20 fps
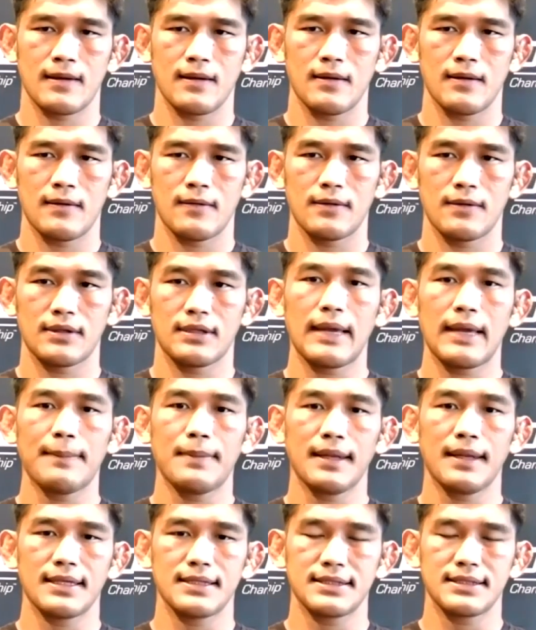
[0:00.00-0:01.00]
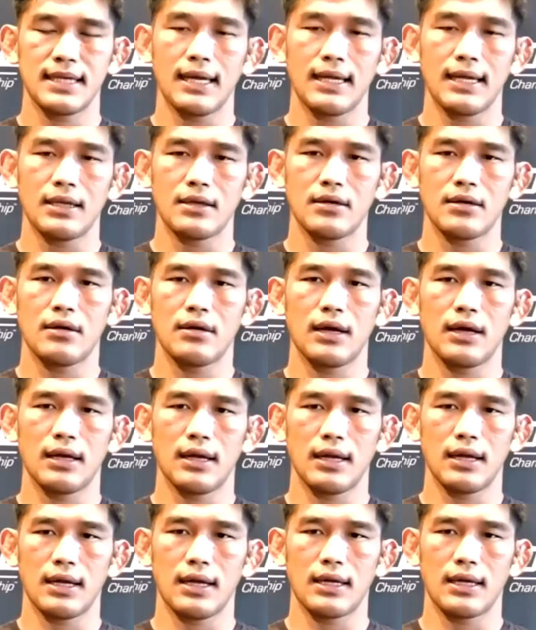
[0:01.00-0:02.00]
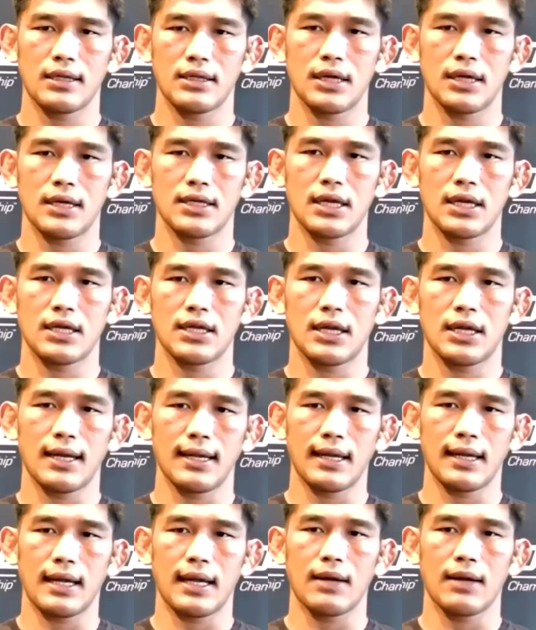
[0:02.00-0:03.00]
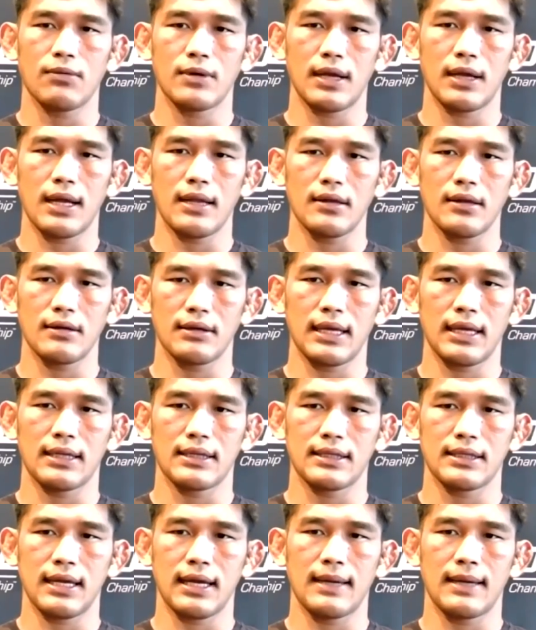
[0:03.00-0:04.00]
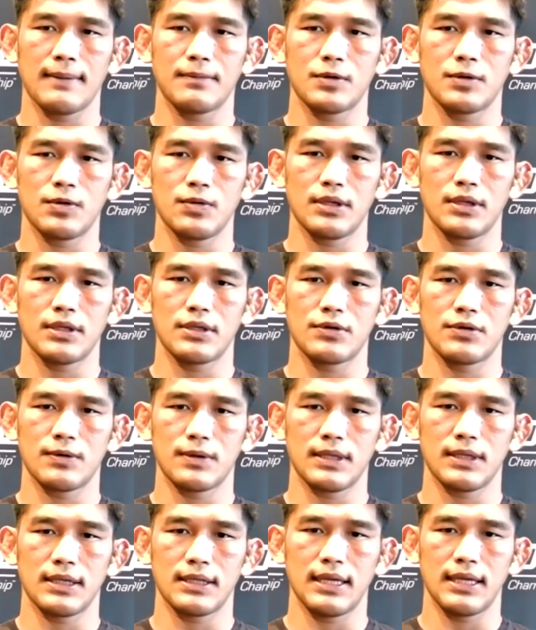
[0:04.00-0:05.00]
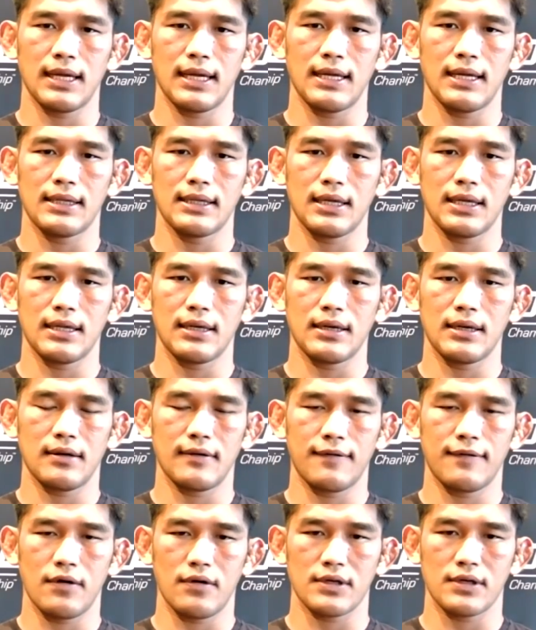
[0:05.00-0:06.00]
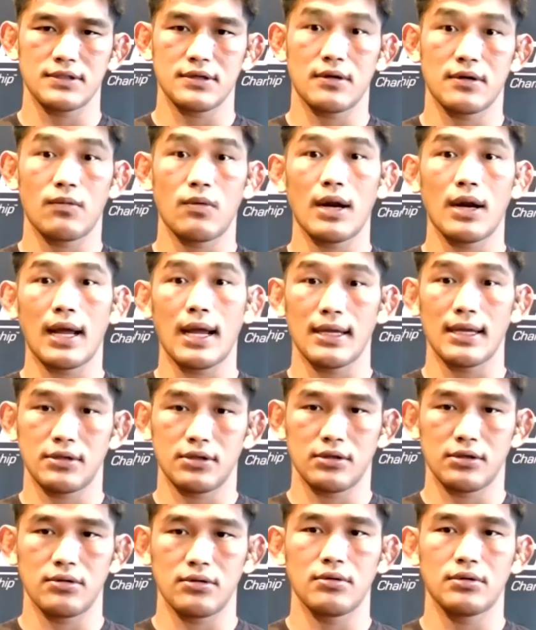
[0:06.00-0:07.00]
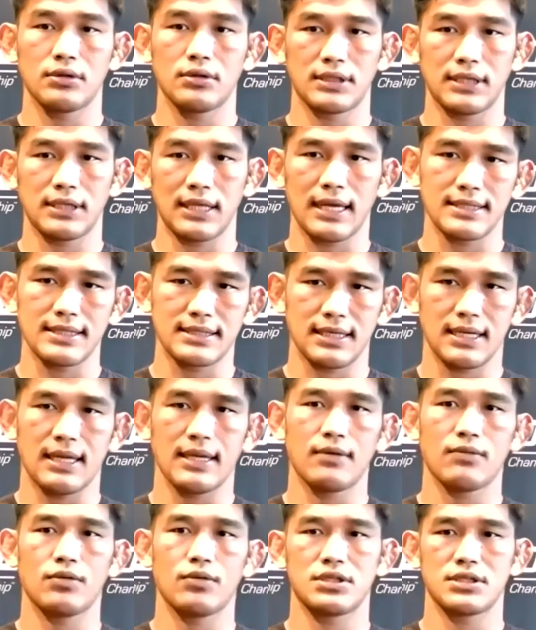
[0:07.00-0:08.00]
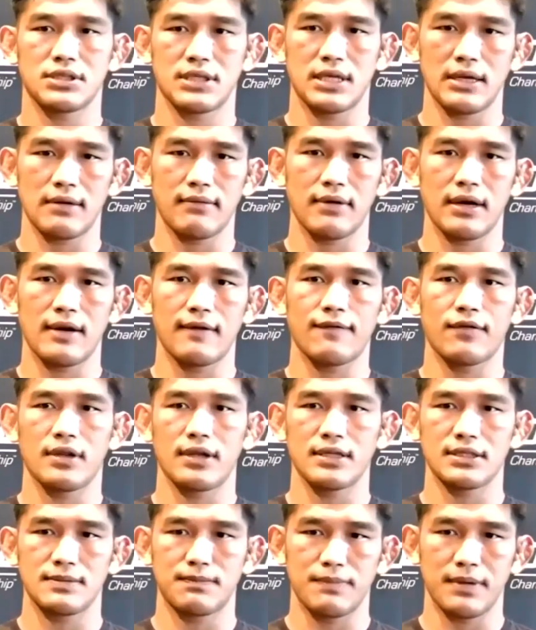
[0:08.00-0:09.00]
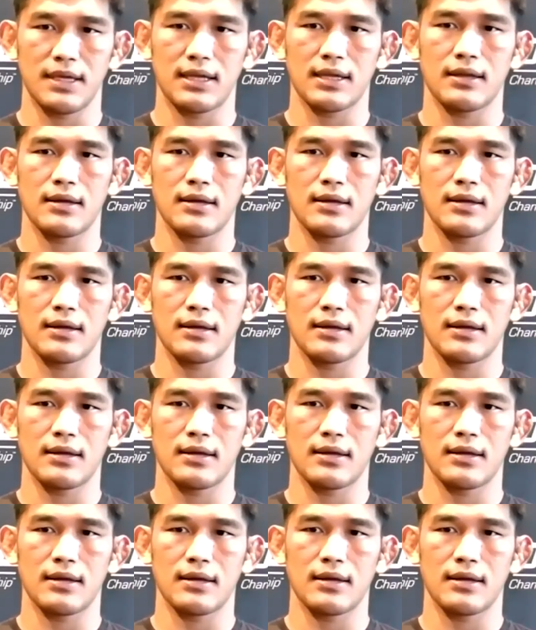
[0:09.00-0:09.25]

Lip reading: With that being said, you know, I would allocate time to it during the day and then focus on what I had to do, the task at hand, which is get ready for this big